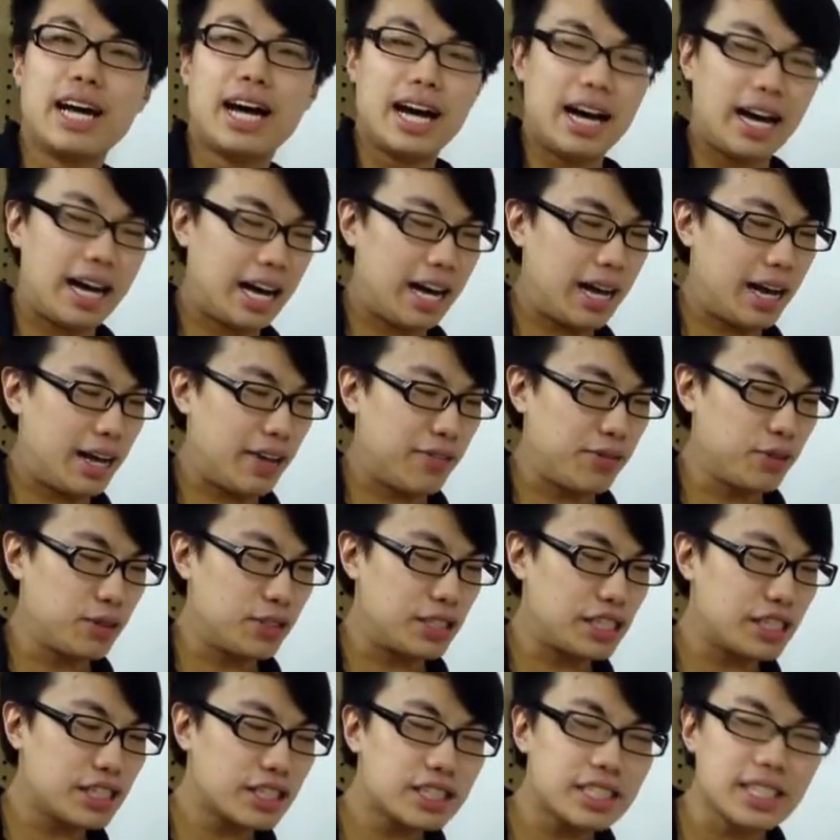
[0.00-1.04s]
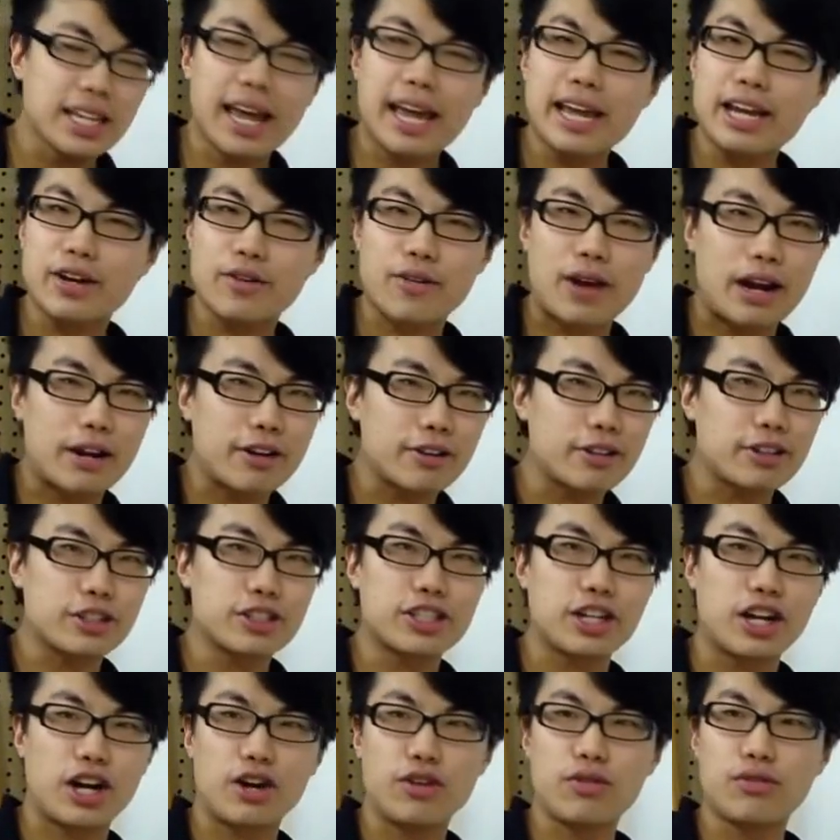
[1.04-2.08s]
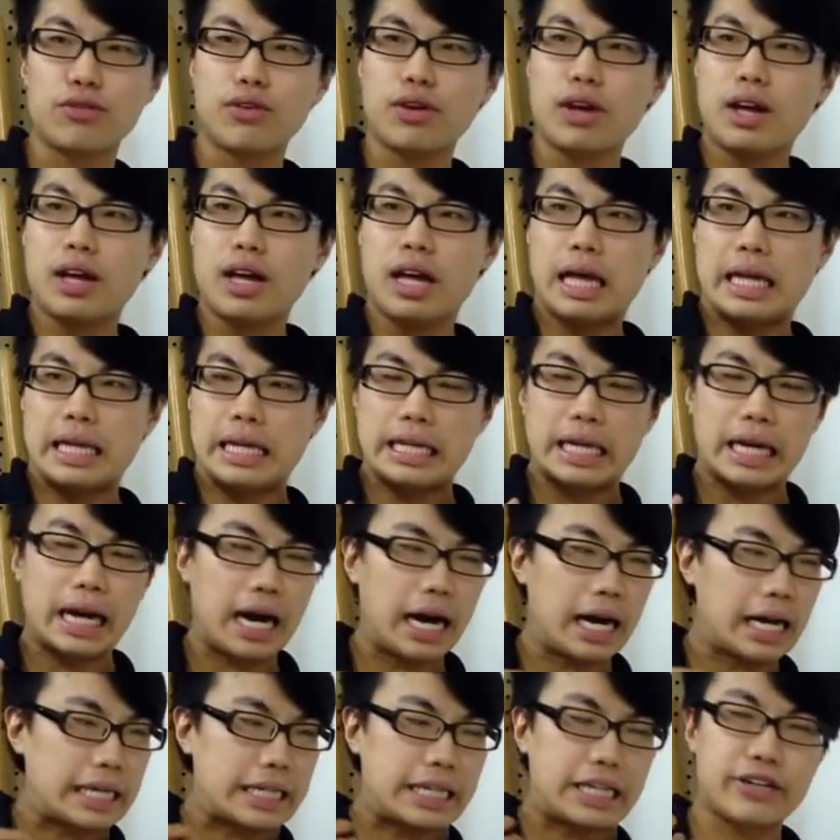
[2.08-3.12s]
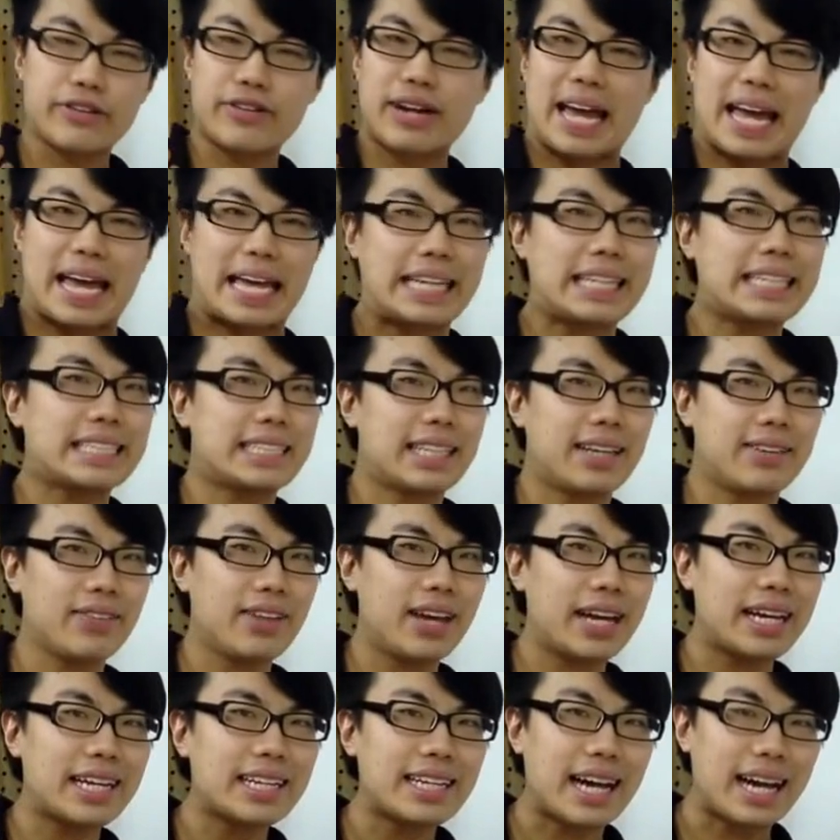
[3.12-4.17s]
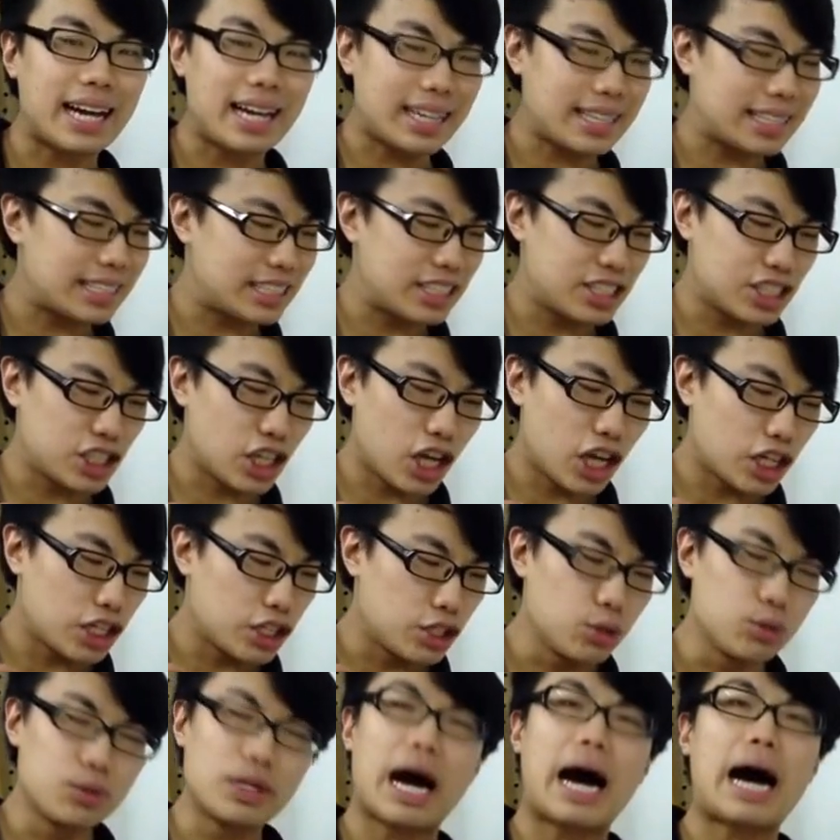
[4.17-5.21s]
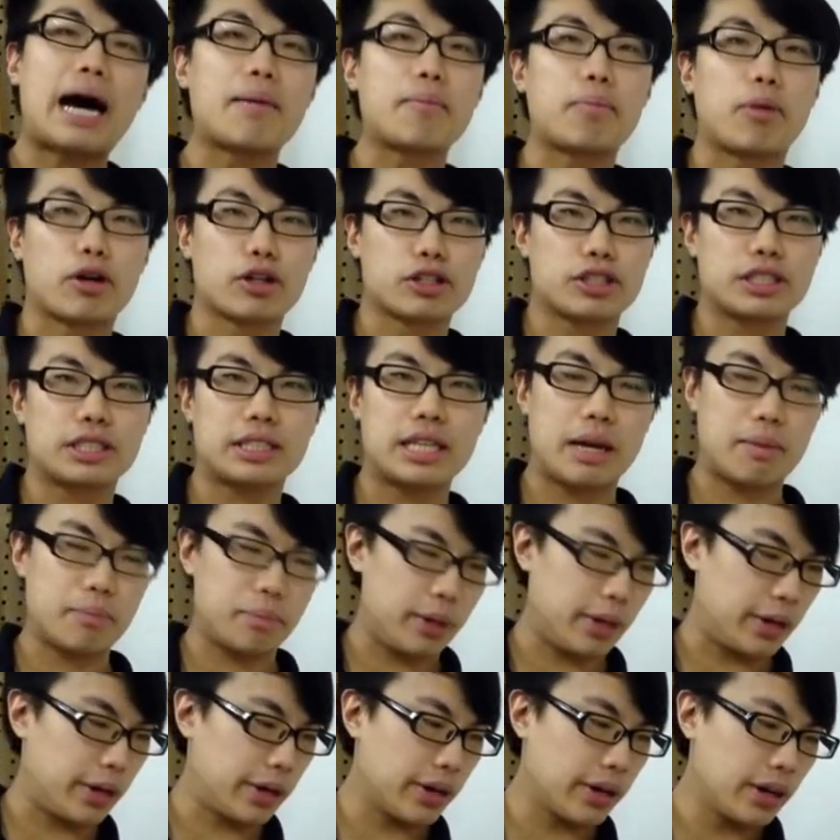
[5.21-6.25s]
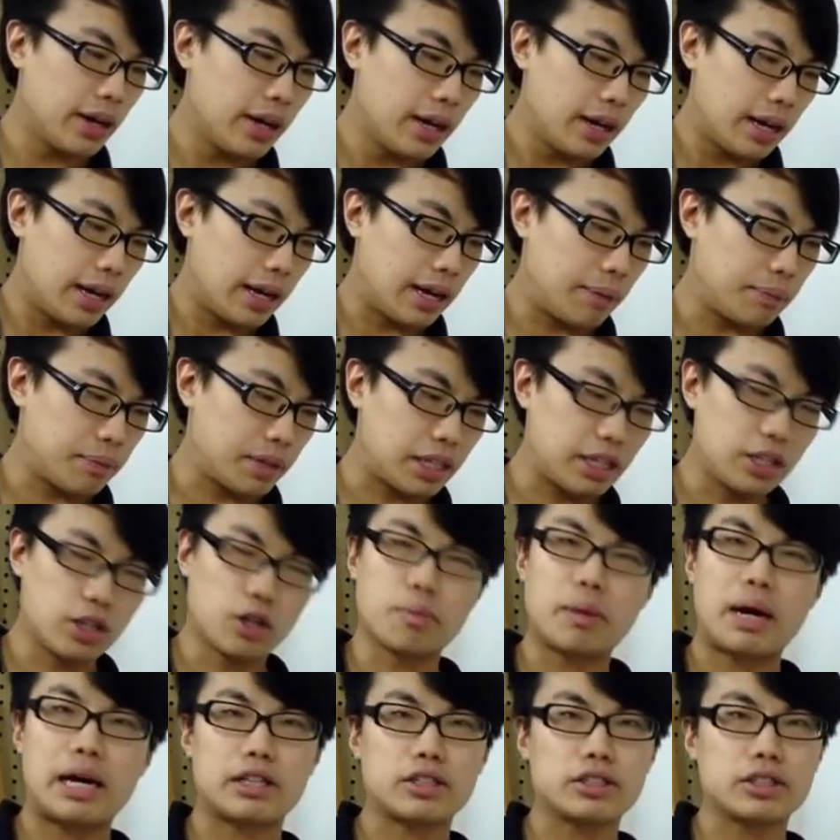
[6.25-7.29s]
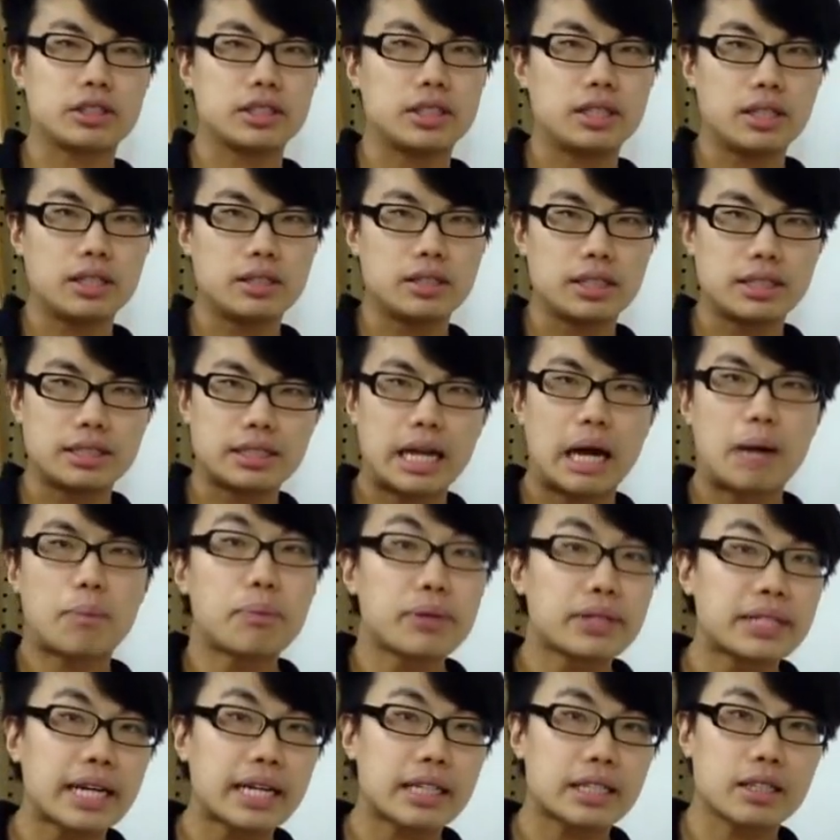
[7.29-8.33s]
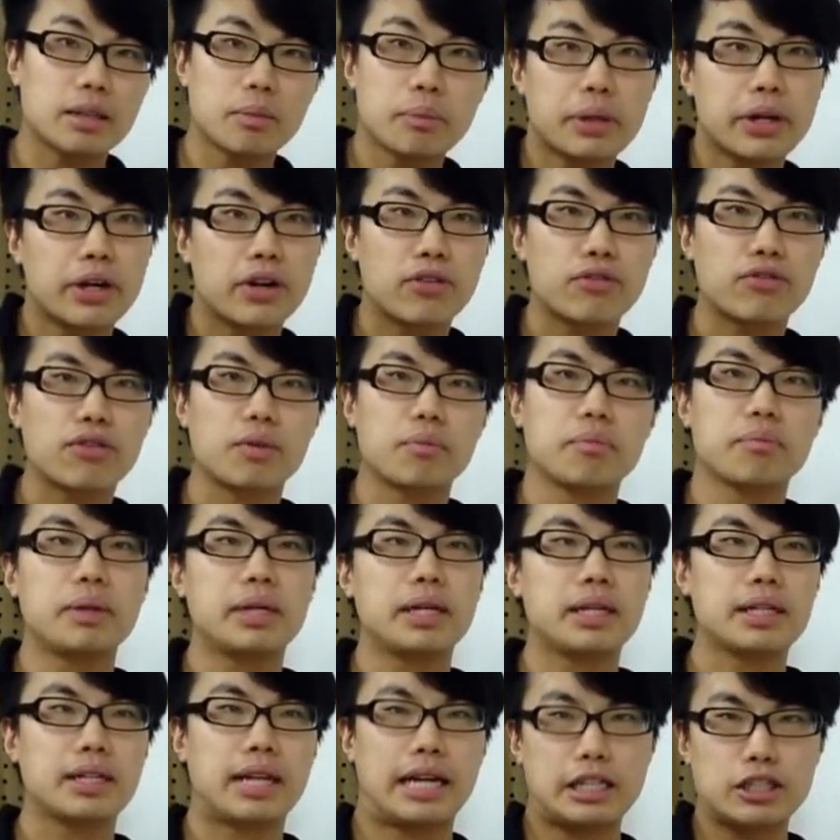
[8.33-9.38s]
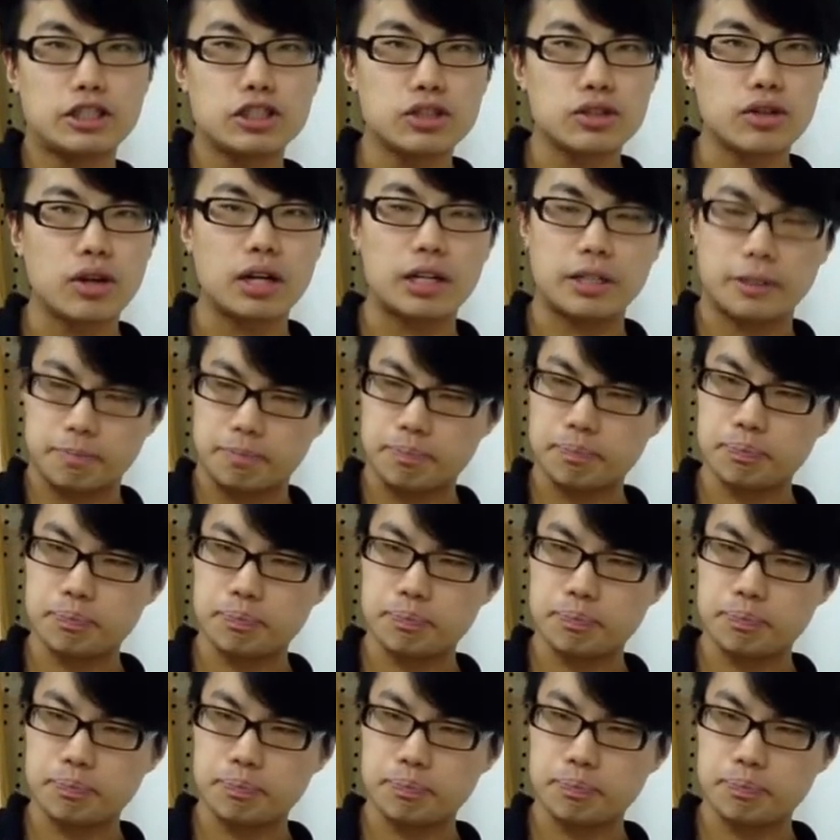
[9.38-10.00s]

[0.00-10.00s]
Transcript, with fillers: Uh, if you see this laying around on the shelf uh, near any sunlight, just do not purchase that beer. Um, the clear bottle does not protect the beer from being light struck.